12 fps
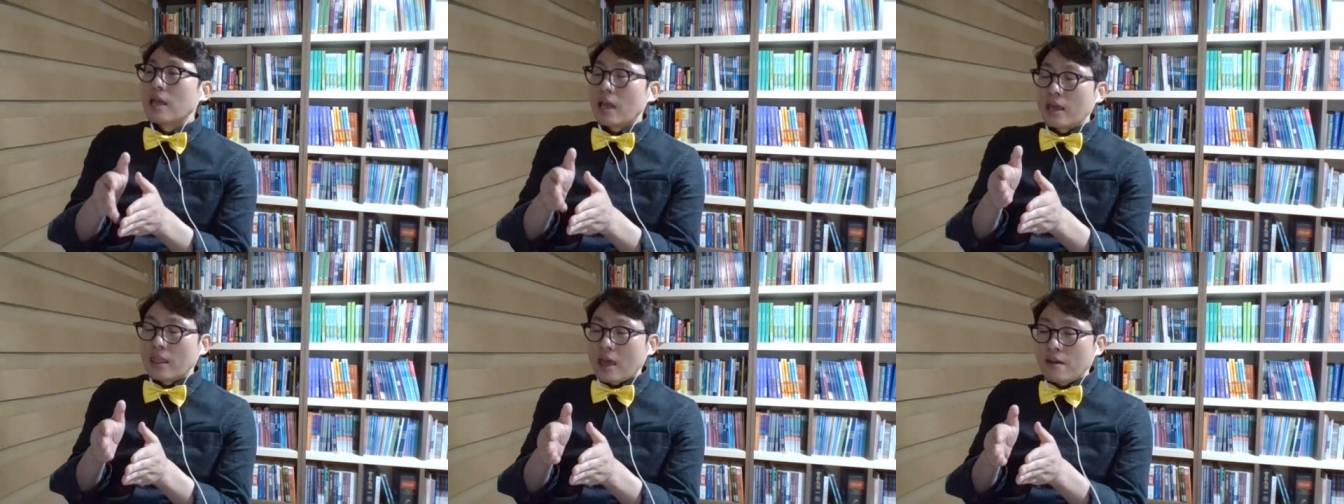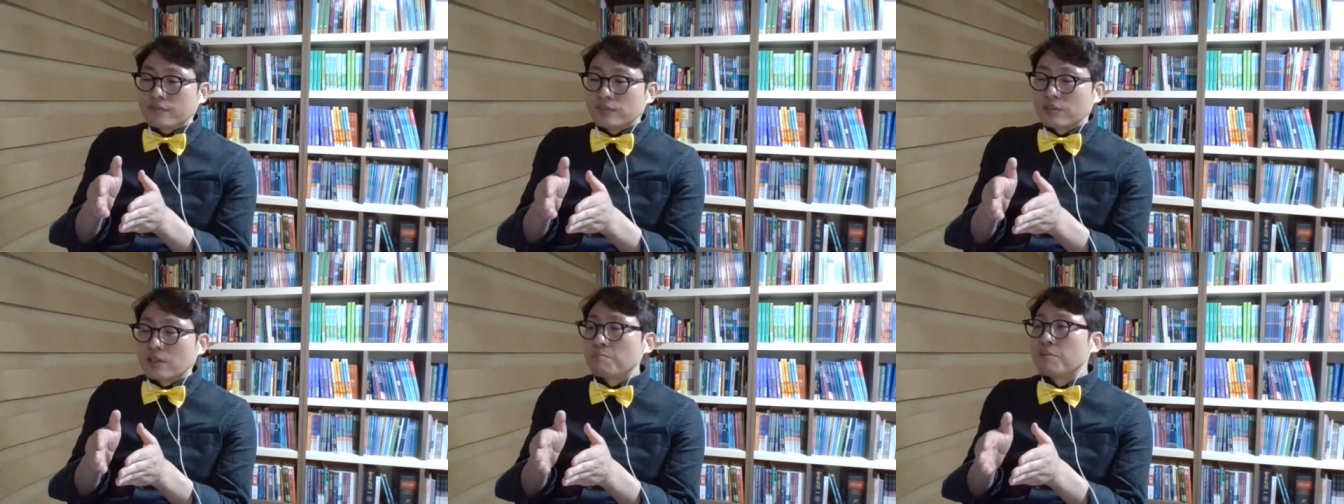and
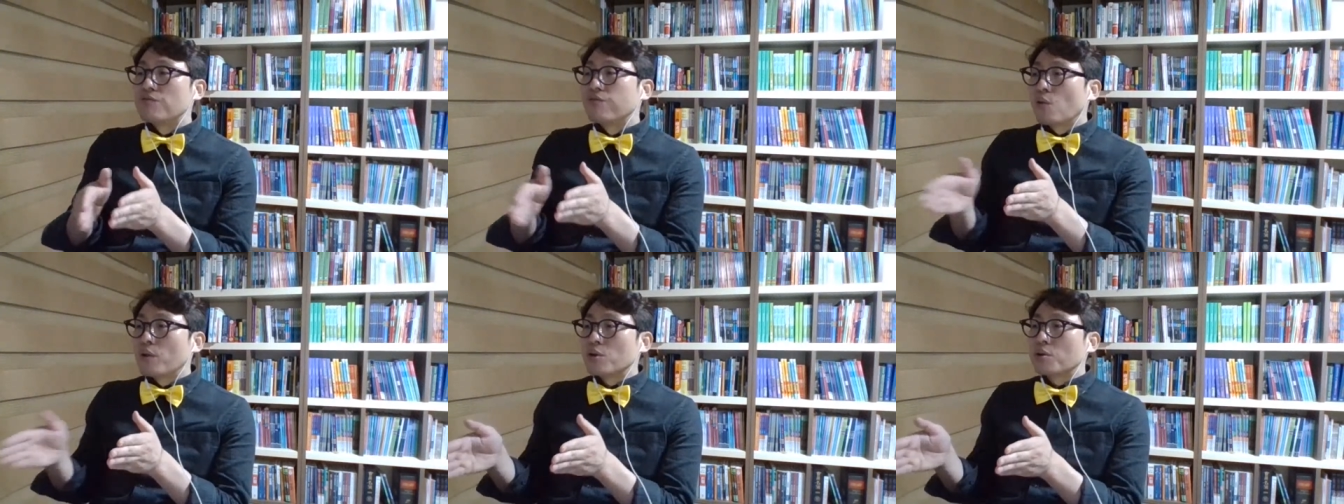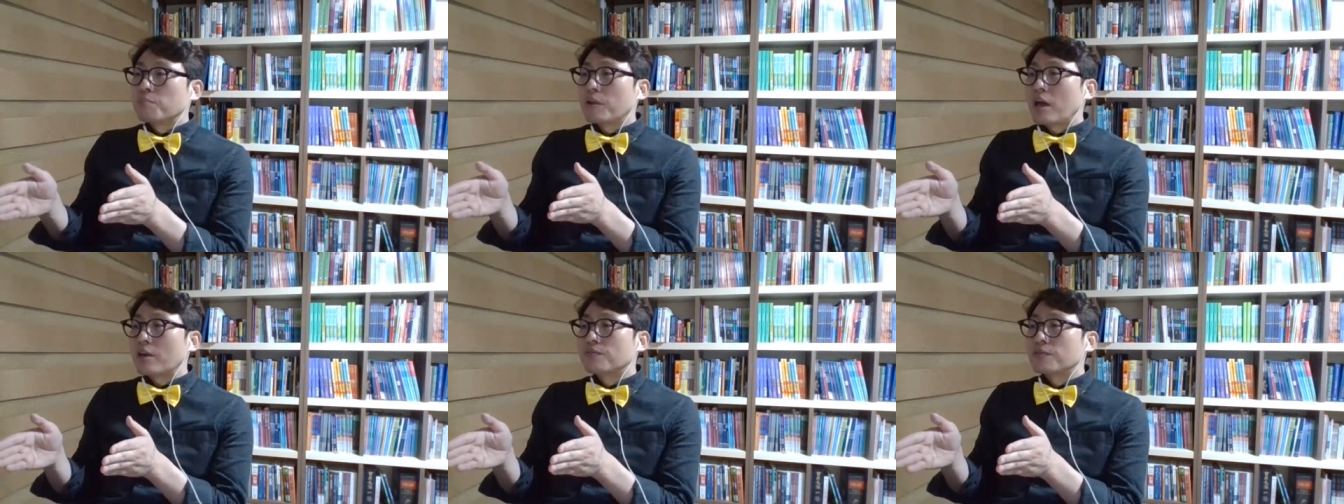after that before you're
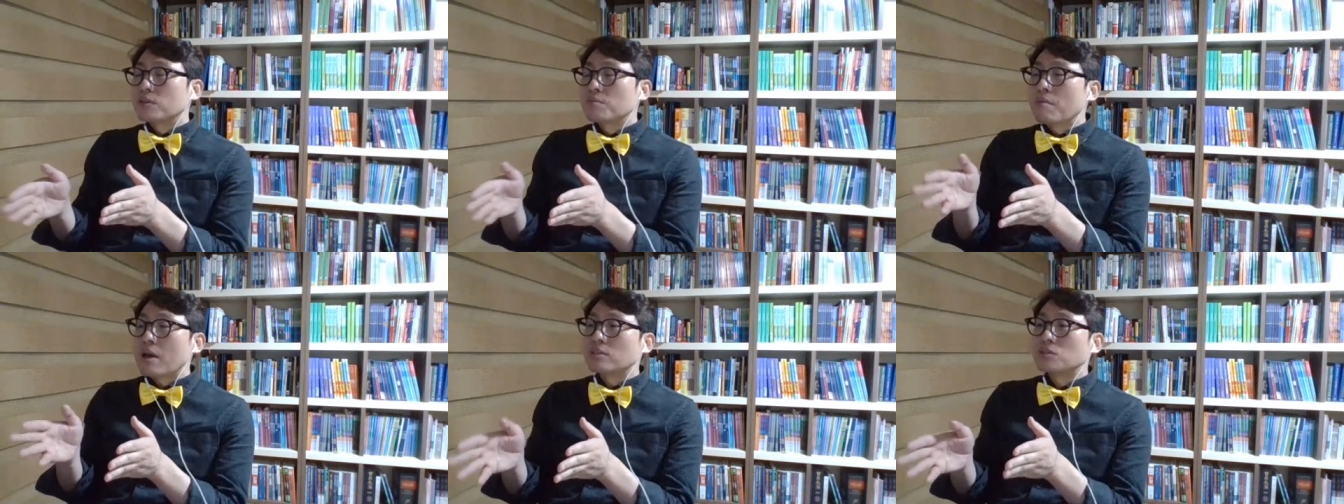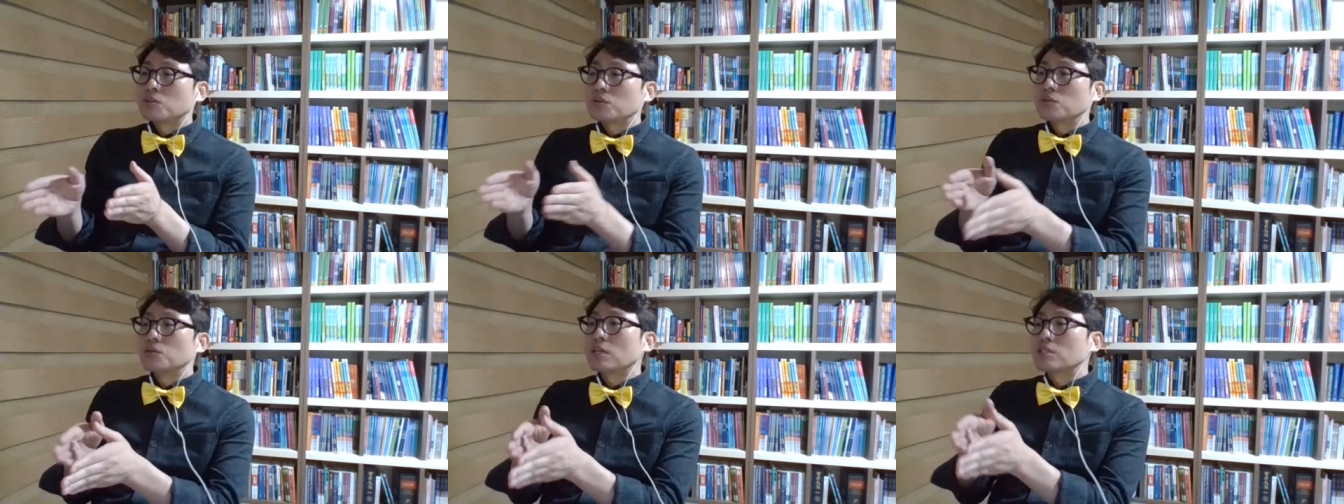applying for the master
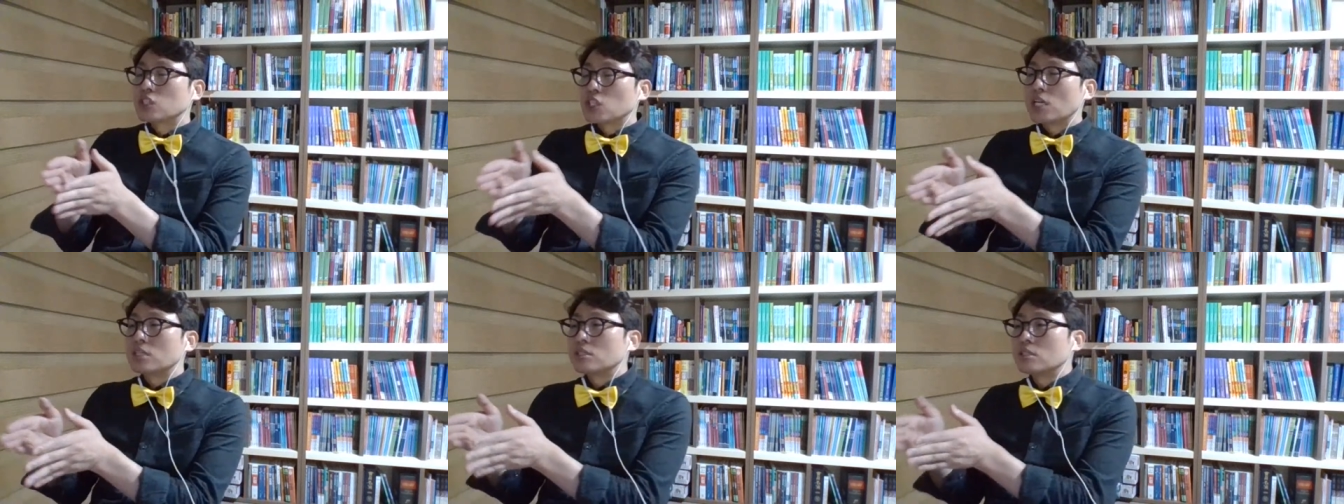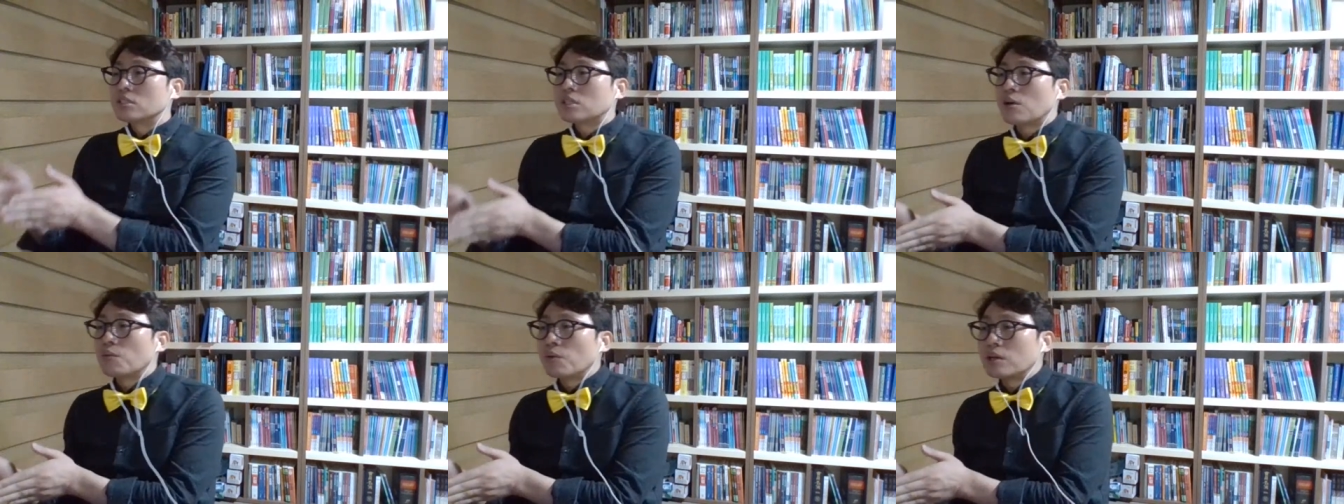you can change
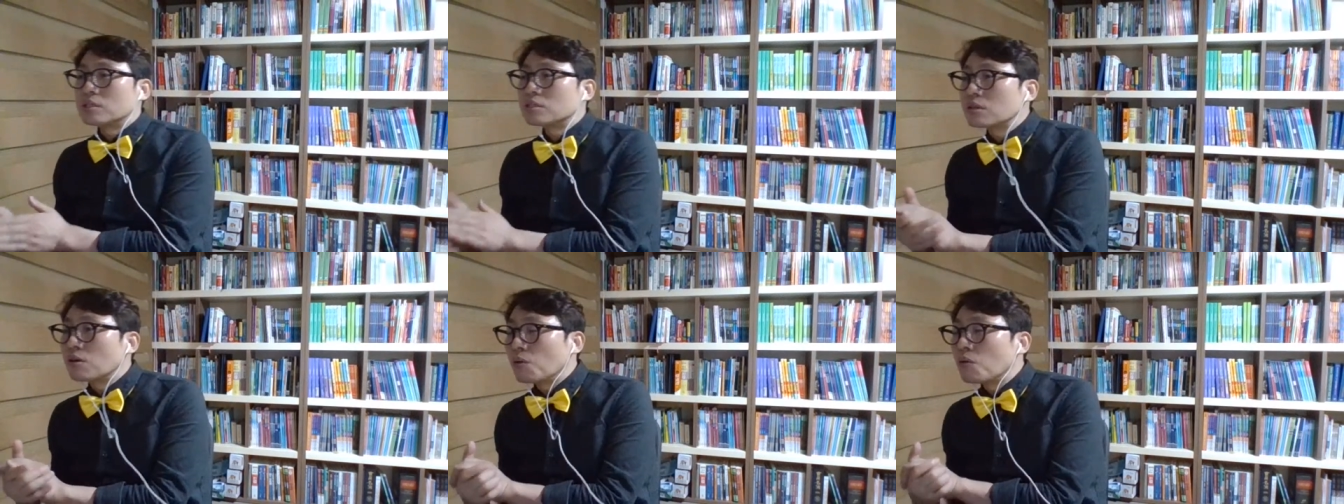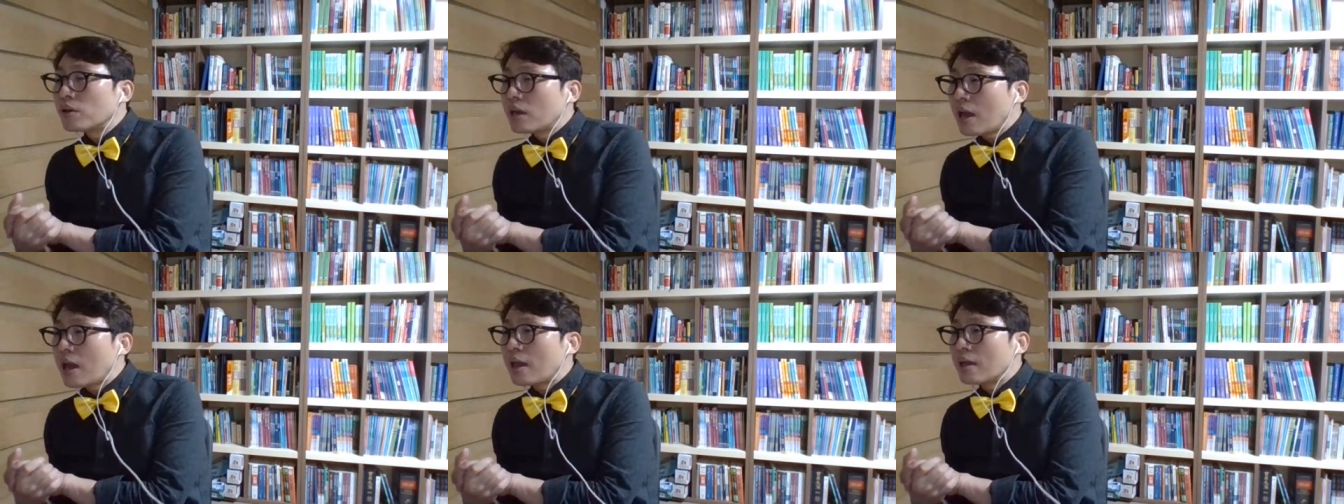D10 one, it's
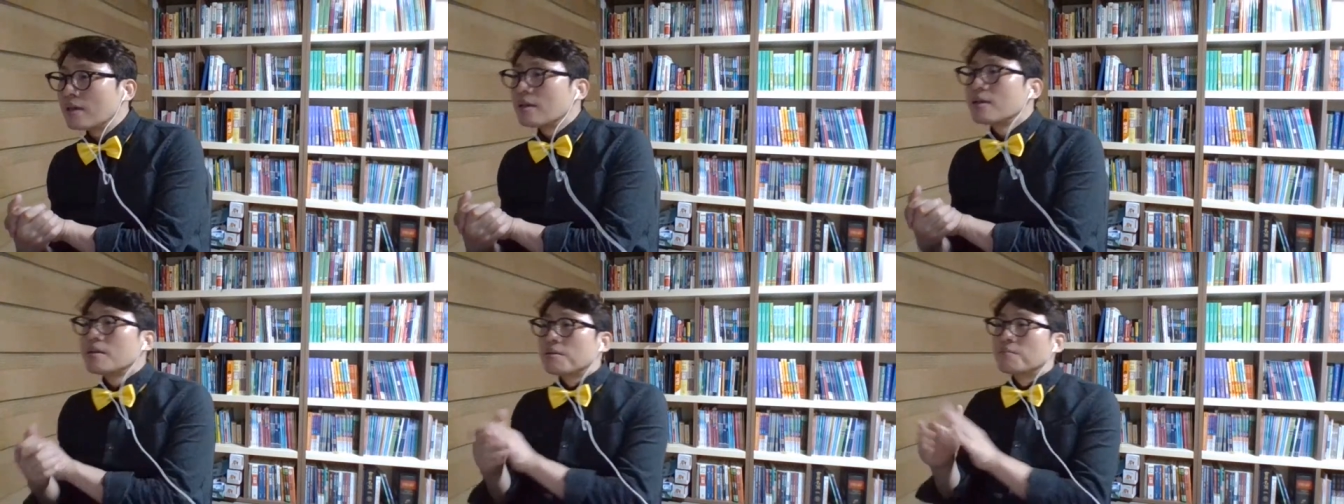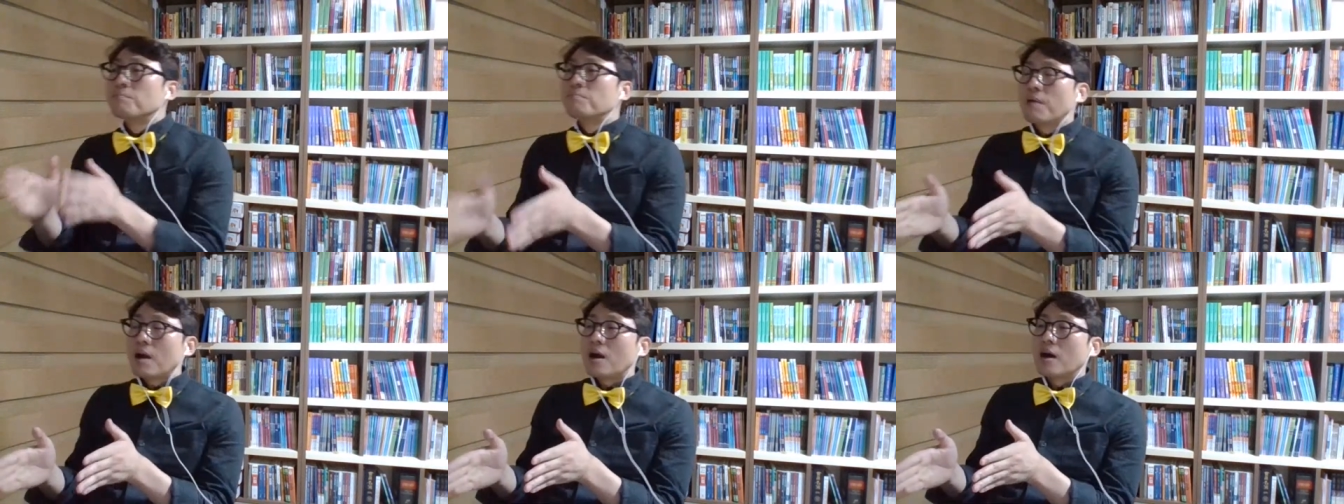okay.
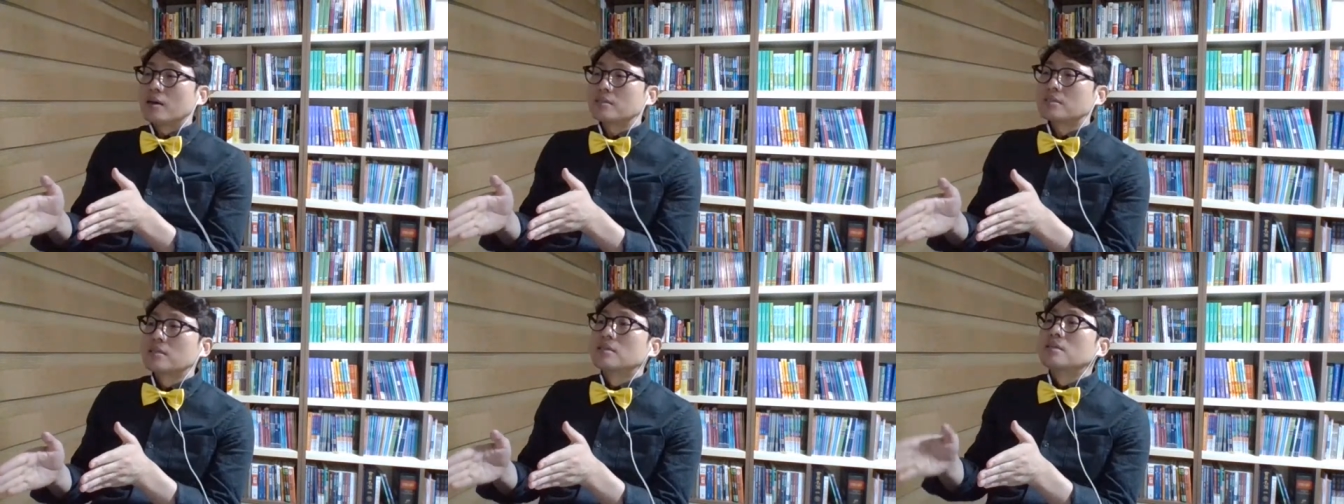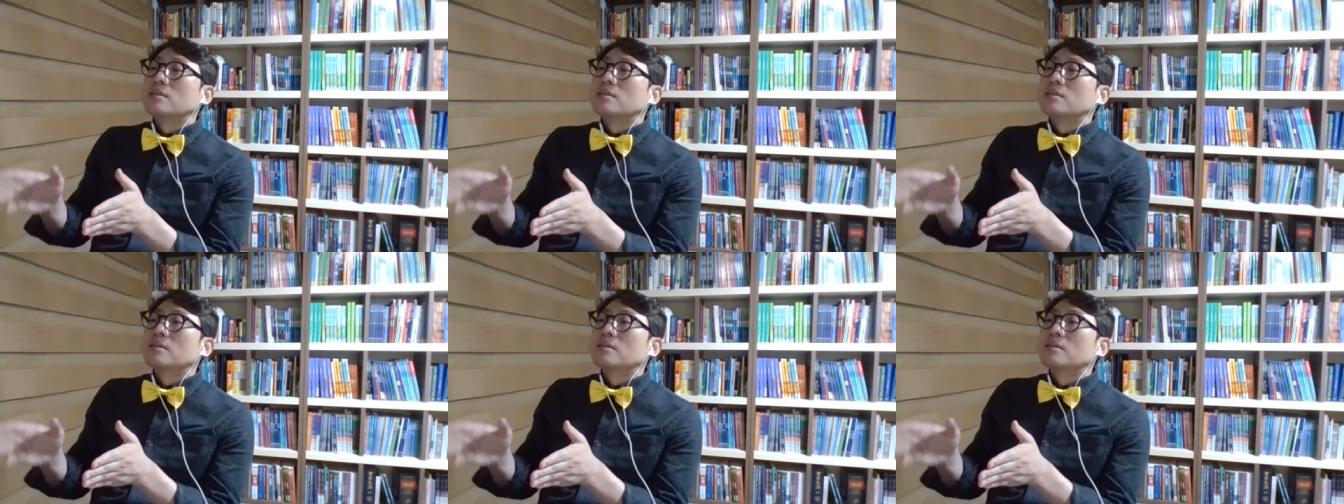But